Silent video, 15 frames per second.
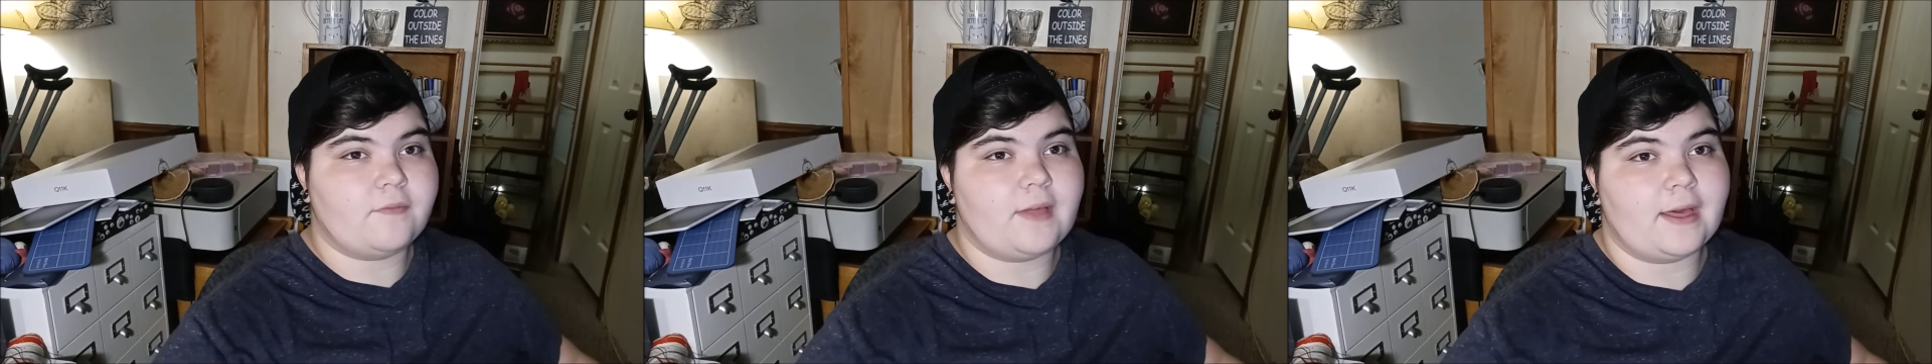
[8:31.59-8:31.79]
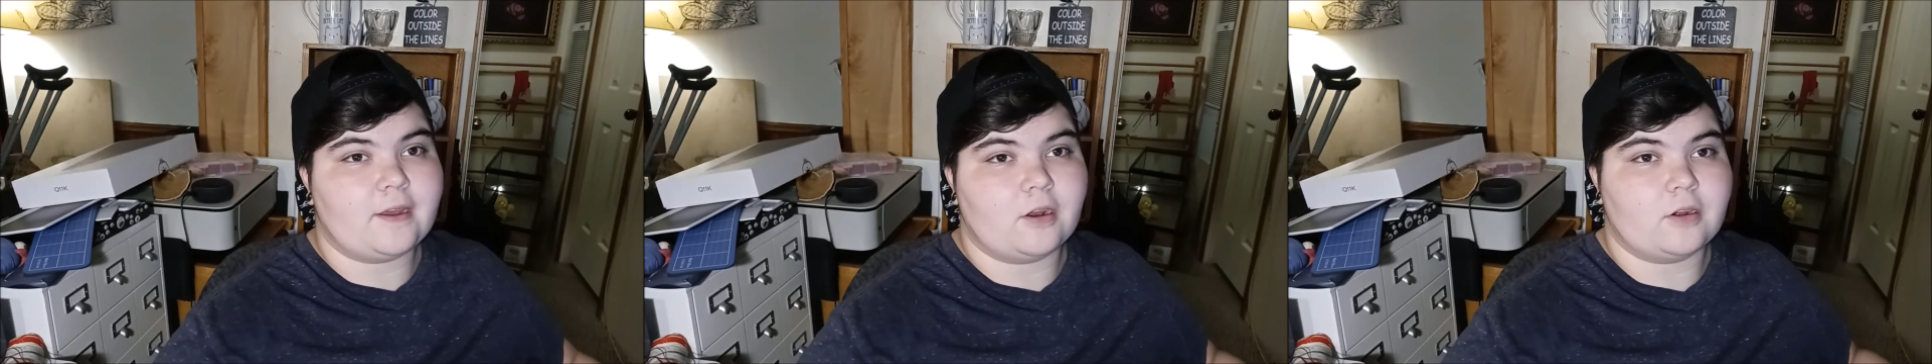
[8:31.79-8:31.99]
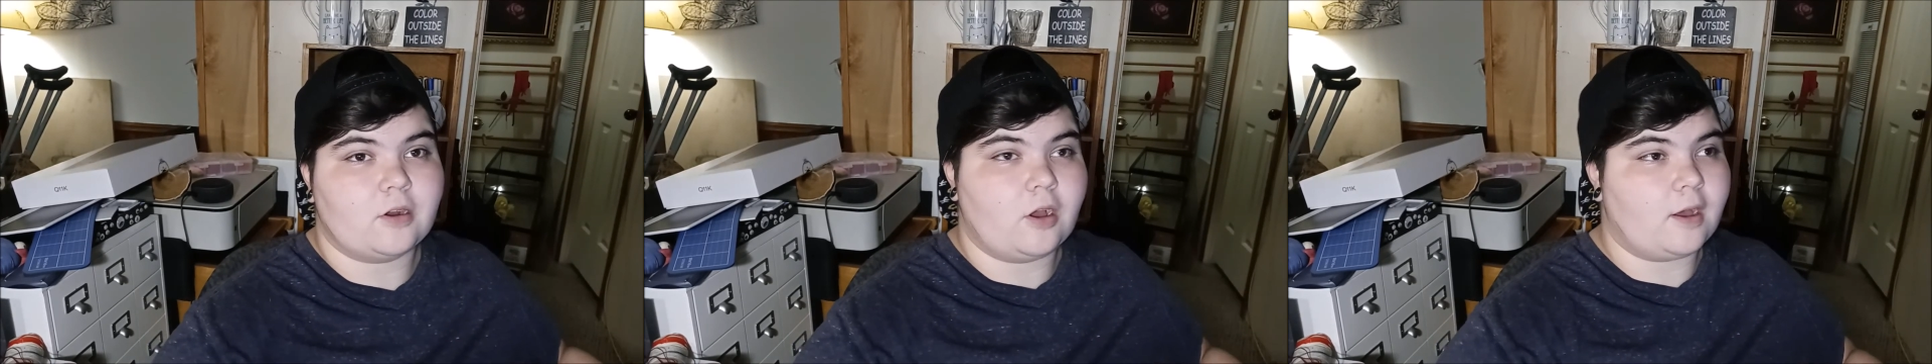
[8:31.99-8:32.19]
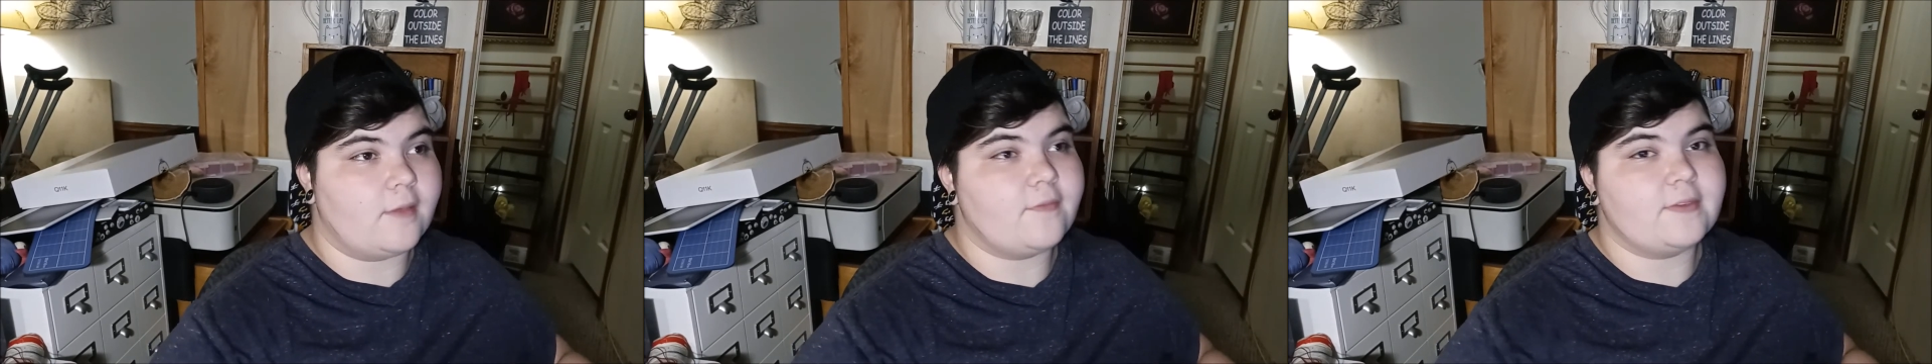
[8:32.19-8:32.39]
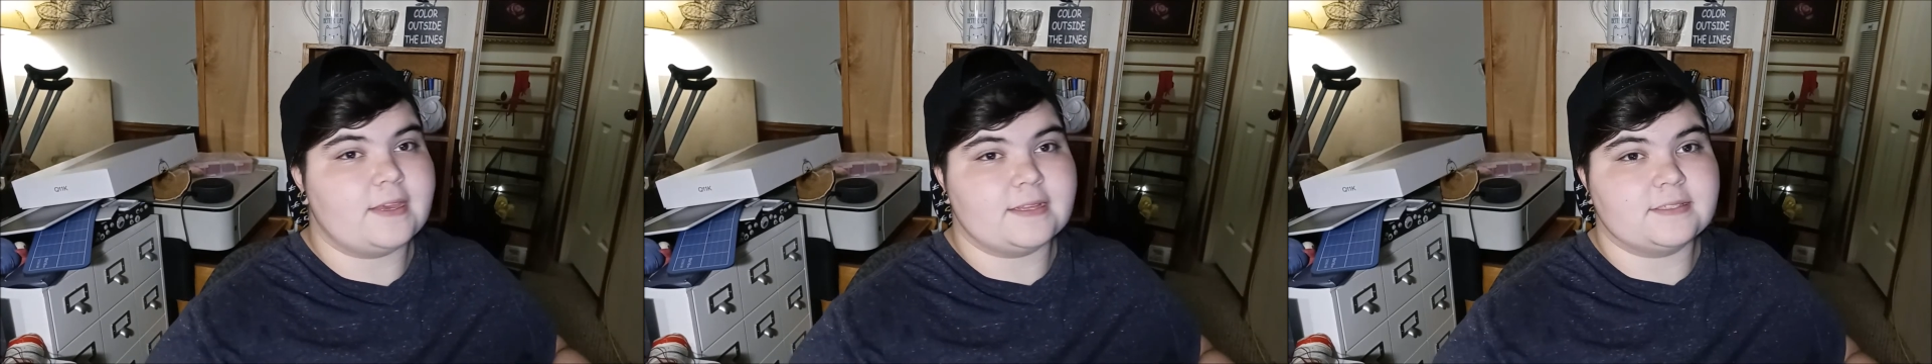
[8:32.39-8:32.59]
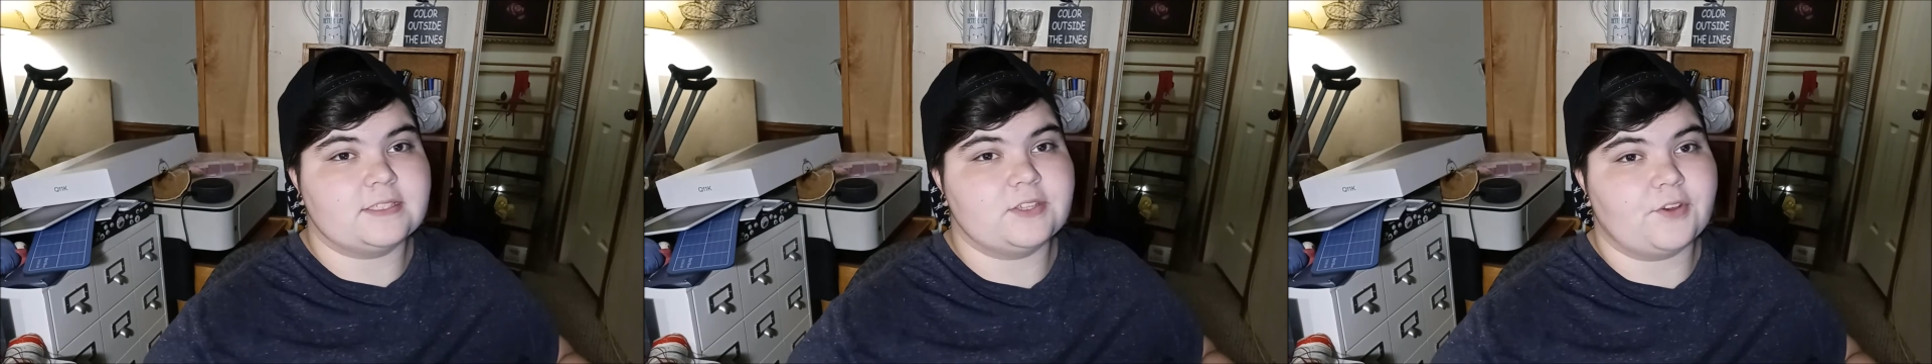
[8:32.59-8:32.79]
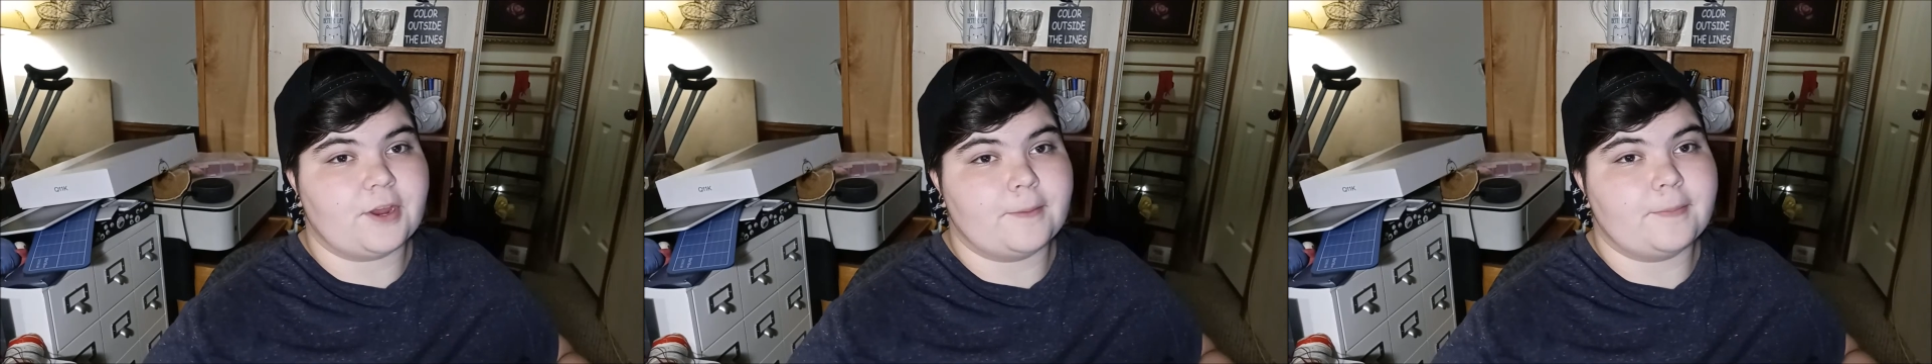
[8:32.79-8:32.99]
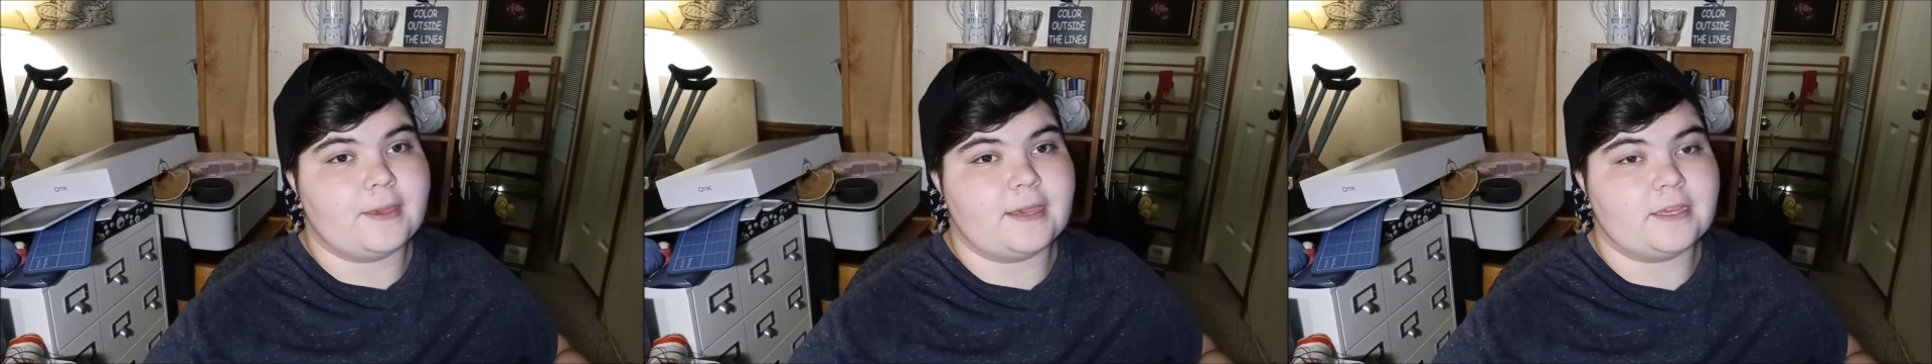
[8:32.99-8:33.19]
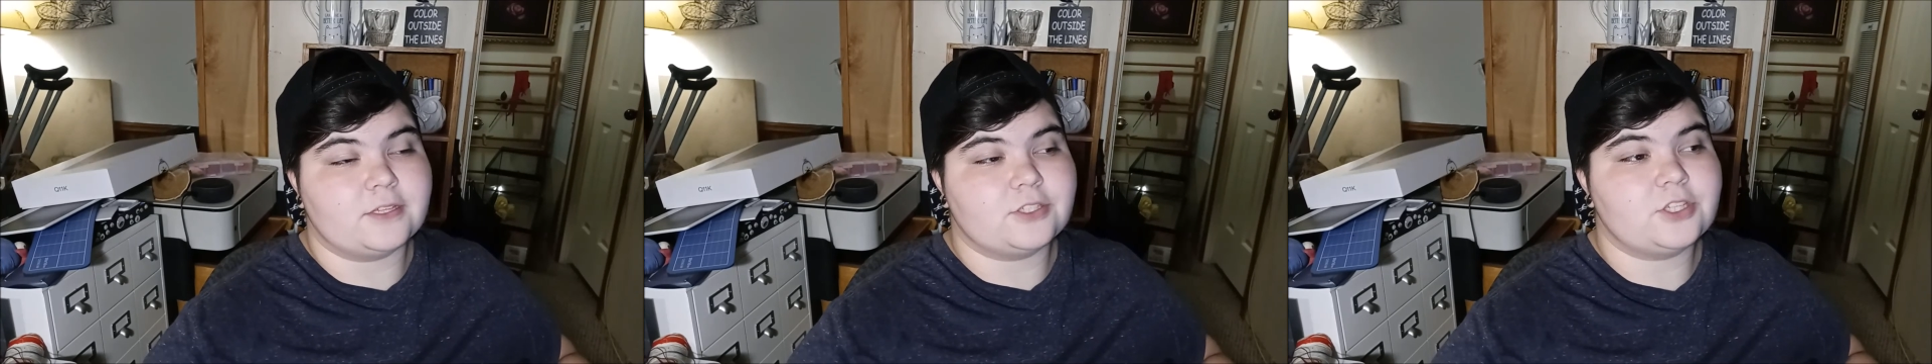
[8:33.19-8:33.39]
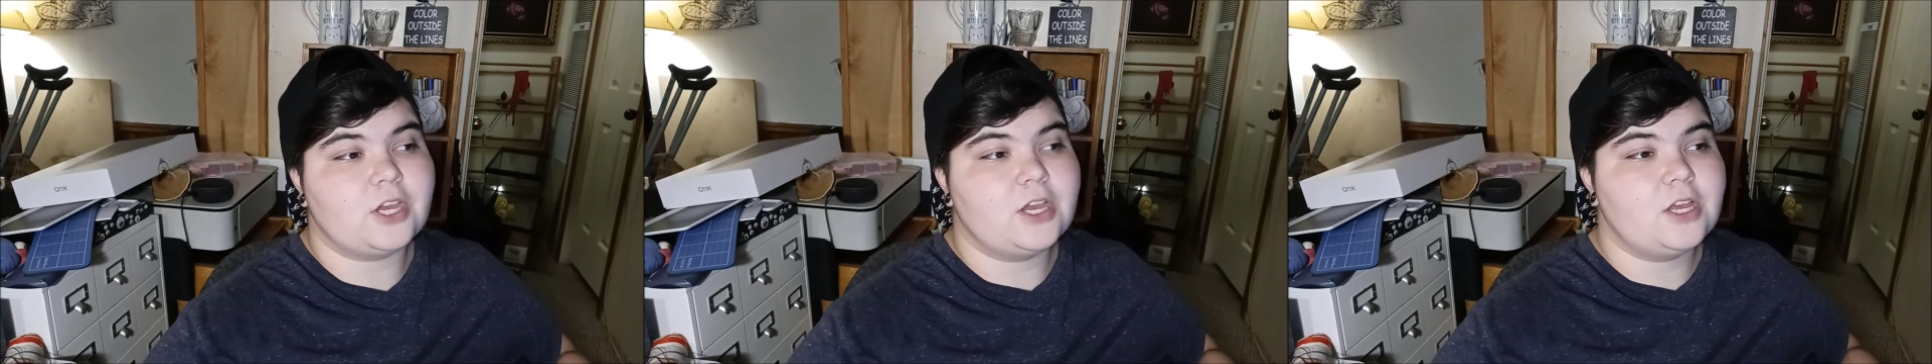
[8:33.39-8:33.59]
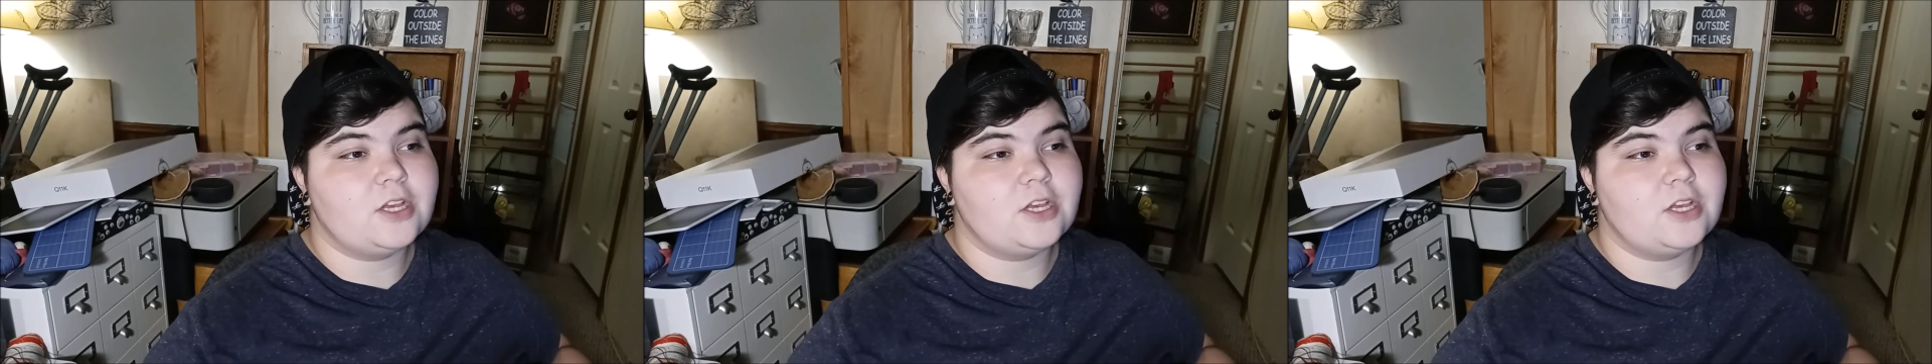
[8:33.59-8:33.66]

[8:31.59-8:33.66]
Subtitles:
that are on the Instagram page,